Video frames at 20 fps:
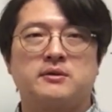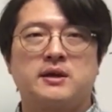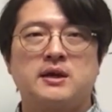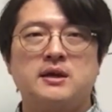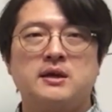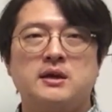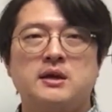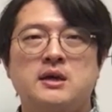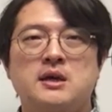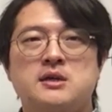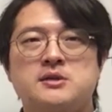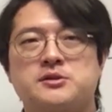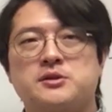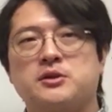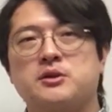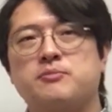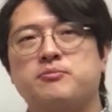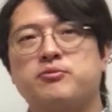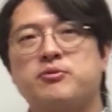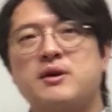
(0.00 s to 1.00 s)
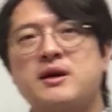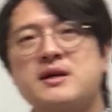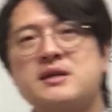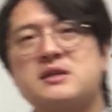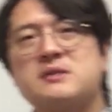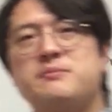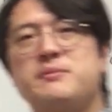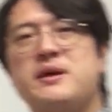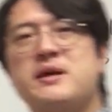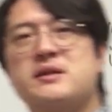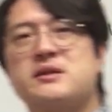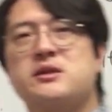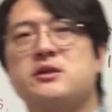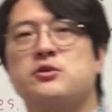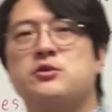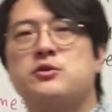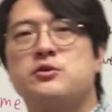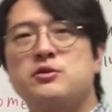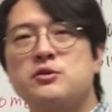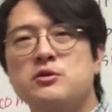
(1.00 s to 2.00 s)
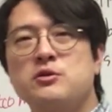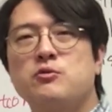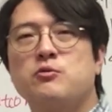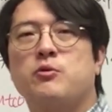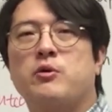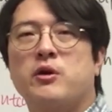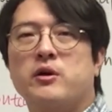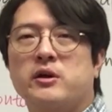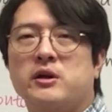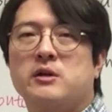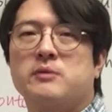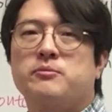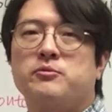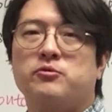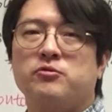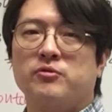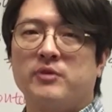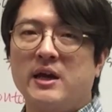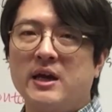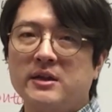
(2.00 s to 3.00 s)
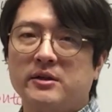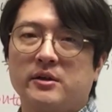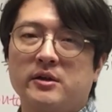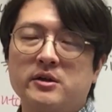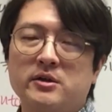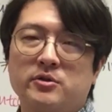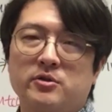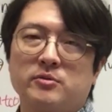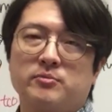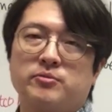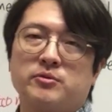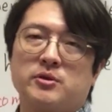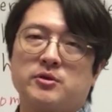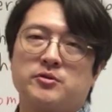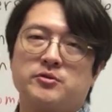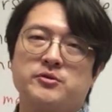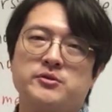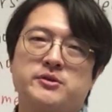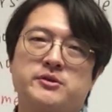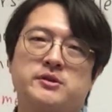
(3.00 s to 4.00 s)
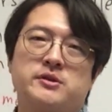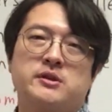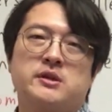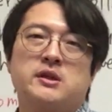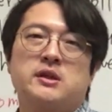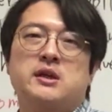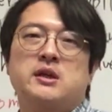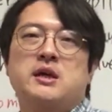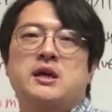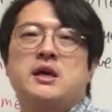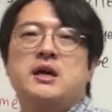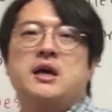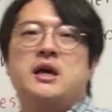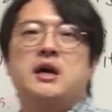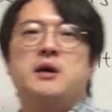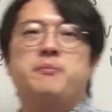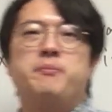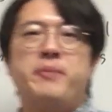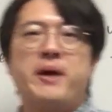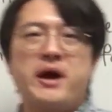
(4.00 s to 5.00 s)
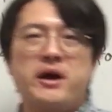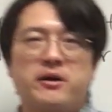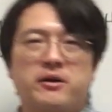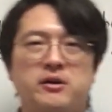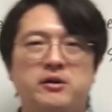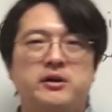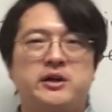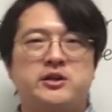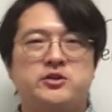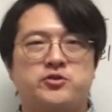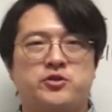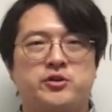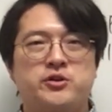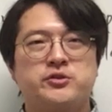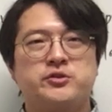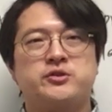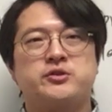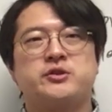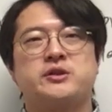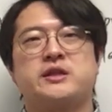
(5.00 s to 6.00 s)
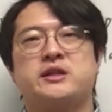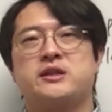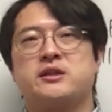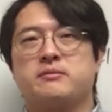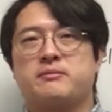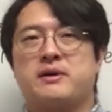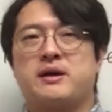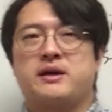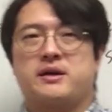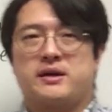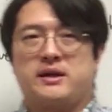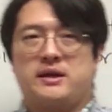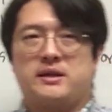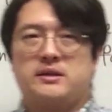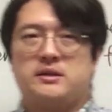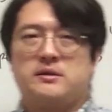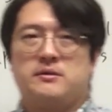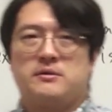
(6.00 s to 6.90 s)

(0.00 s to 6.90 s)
Okay, so the price makes the two work together to produce a better result in the market.